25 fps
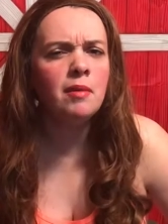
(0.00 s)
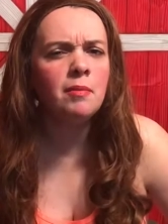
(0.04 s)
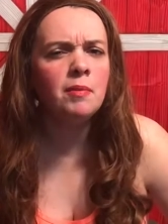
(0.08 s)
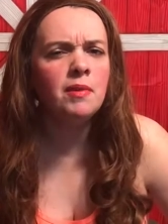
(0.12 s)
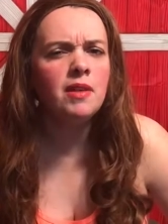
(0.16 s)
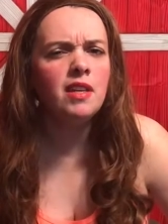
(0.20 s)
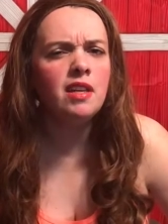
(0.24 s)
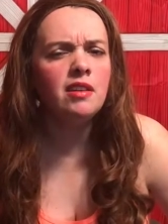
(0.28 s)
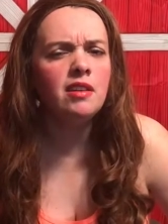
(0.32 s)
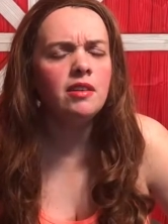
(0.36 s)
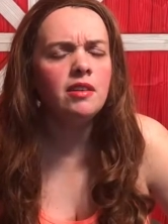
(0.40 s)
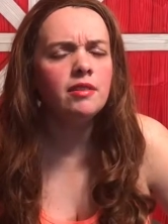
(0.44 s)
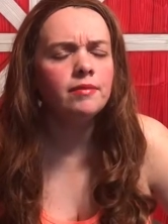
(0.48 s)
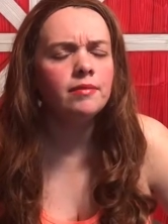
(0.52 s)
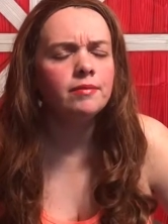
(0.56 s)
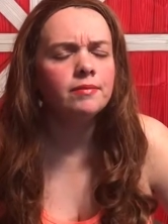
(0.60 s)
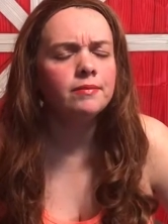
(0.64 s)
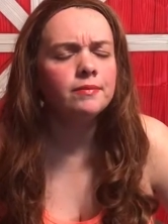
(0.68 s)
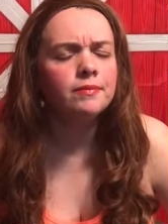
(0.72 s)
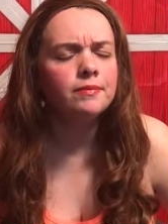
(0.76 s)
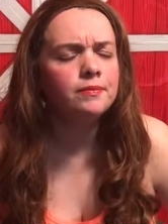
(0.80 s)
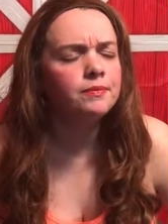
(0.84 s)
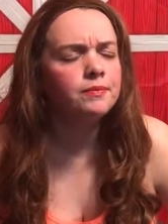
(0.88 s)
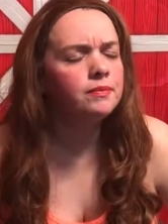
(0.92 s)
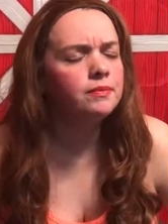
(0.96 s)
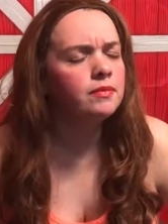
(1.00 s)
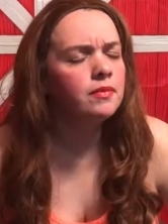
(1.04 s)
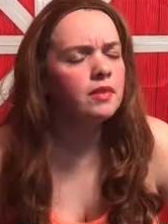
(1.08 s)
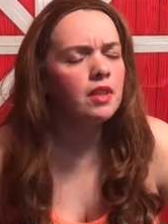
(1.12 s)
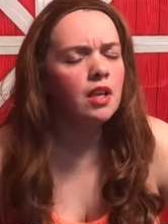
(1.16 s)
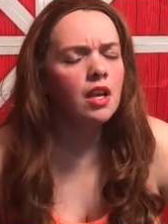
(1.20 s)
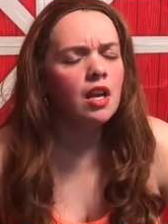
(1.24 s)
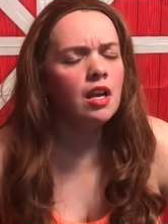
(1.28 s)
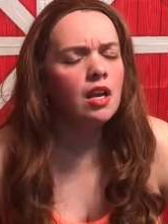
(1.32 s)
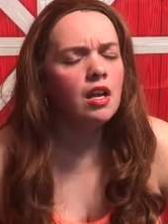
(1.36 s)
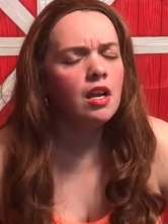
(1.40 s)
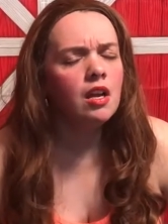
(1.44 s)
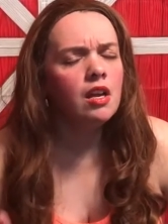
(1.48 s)
up yonder,
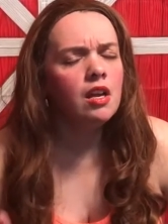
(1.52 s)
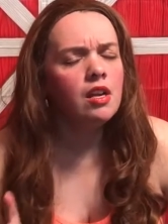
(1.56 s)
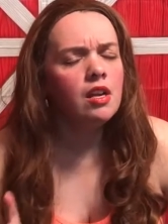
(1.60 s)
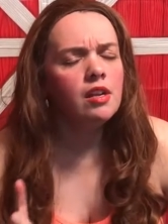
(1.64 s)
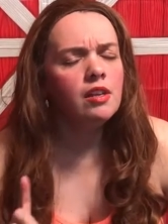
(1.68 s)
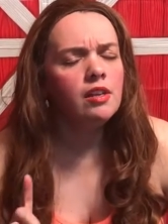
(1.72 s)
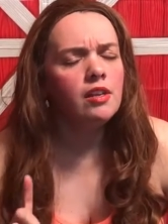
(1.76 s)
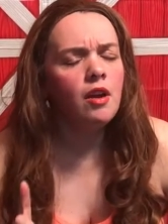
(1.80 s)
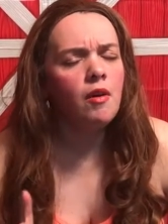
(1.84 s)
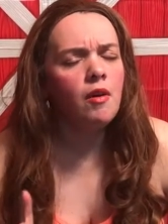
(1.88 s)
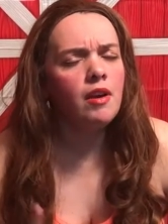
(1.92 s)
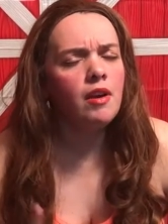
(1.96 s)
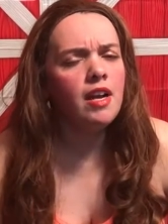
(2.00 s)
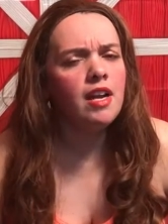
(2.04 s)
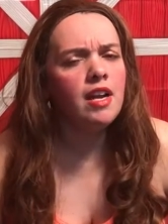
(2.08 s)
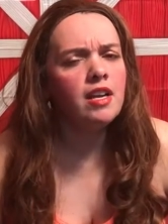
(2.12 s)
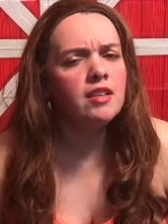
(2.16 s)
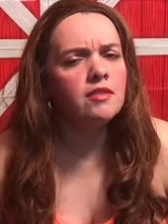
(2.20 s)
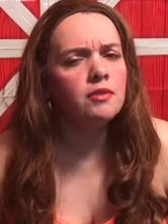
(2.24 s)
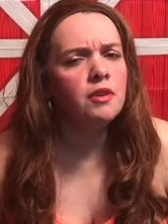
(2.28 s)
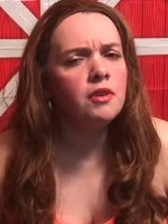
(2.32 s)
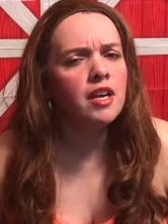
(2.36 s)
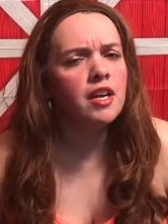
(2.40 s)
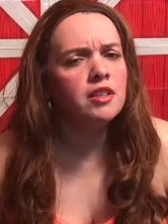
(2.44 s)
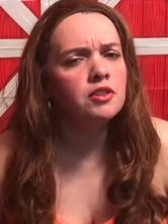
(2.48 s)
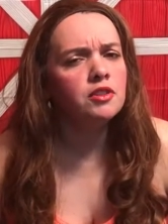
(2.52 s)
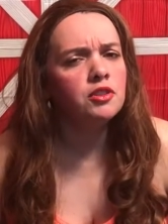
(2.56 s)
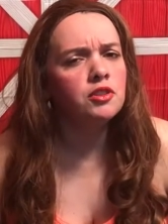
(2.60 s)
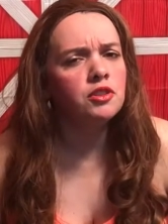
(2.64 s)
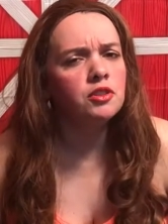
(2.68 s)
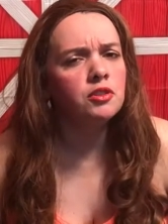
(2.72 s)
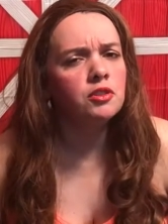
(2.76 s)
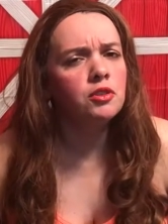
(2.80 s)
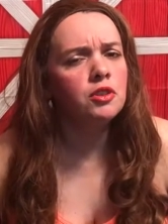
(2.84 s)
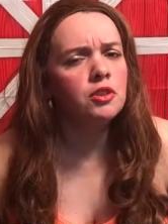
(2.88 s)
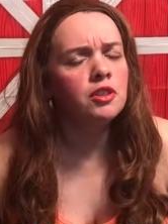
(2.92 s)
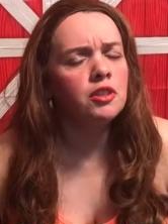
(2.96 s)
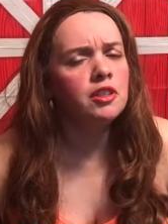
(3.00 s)
don't ask for extra
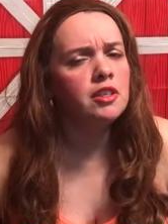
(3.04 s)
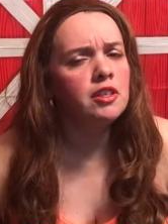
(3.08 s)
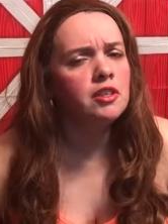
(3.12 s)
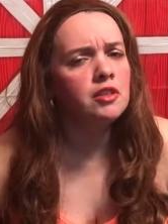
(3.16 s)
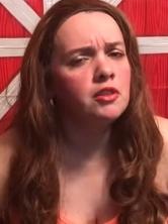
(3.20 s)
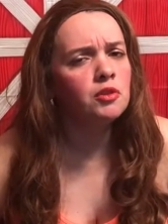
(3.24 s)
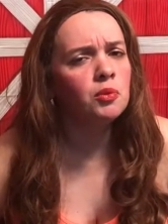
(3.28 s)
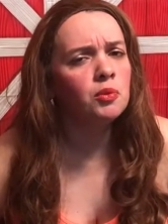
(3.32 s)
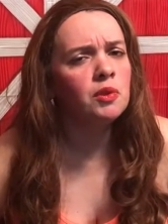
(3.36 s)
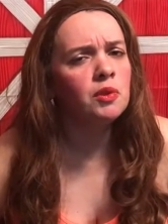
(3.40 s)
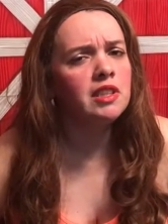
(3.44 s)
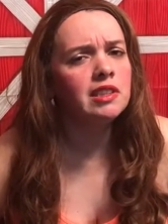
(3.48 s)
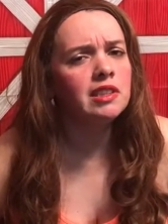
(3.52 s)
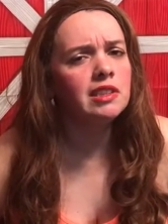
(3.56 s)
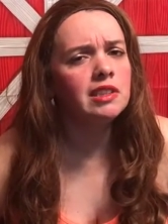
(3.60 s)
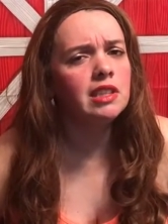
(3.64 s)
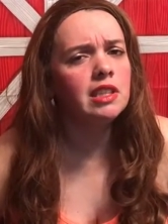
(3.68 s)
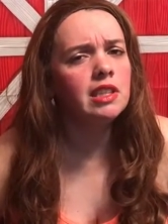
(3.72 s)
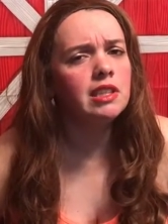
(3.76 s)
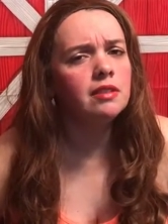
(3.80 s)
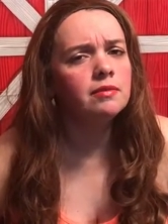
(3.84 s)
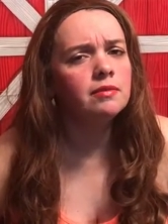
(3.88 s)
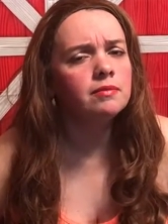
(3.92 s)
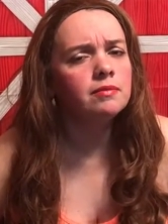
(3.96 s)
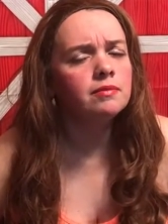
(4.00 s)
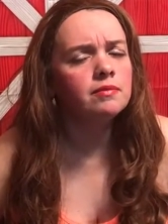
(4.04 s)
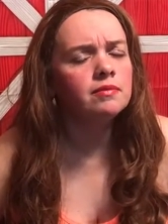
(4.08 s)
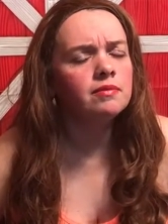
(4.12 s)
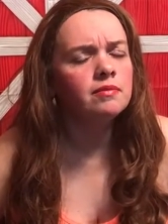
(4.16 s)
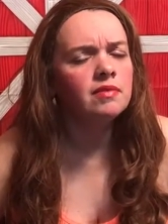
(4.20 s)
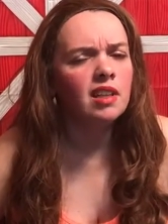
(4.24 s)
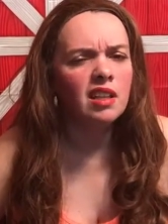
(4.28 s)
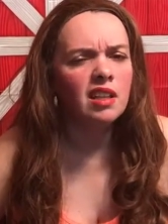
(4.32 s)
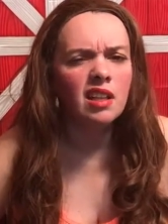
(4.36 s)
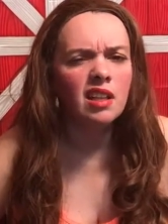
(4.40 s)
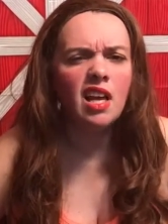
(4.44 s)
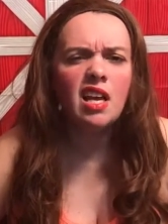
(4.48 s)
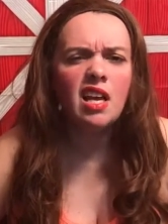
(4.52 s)
sugar in your sweet tea.
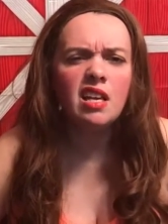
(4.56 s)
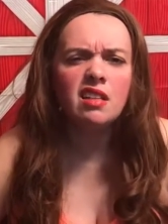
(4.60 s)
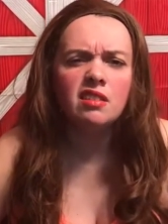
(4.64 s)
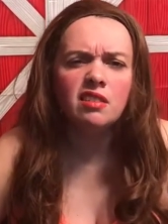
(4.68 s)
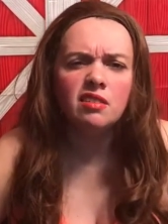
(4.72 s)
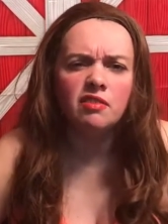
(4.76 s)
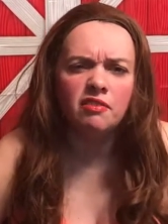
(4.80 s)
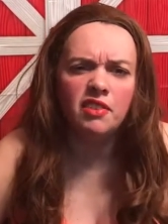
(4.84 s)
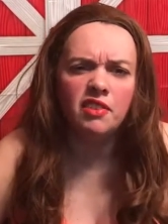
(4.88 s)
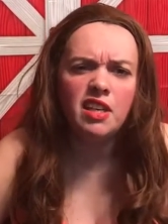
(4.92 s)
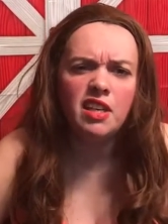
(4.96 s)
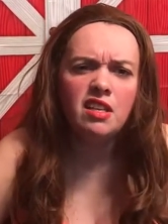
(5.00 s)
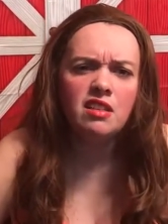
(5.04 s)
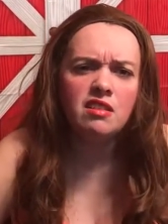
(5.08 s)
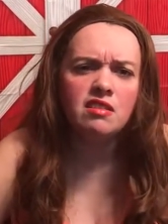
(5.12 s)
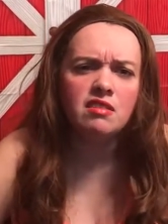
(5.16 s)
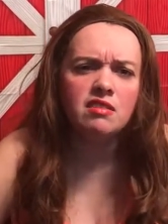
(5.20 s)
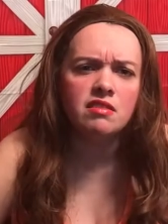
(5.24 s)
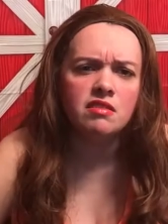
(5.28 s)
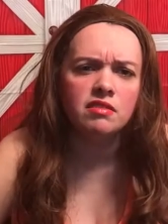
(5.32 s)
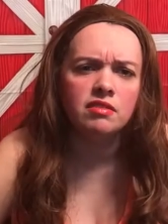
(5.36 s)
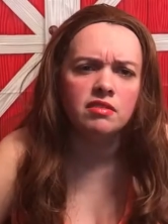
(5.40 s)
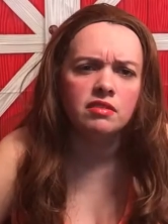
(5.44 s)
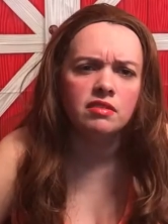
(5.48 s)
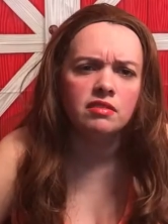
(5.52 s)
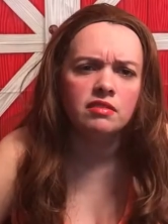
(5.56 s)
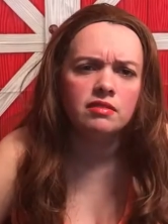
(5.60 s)
That's offensive.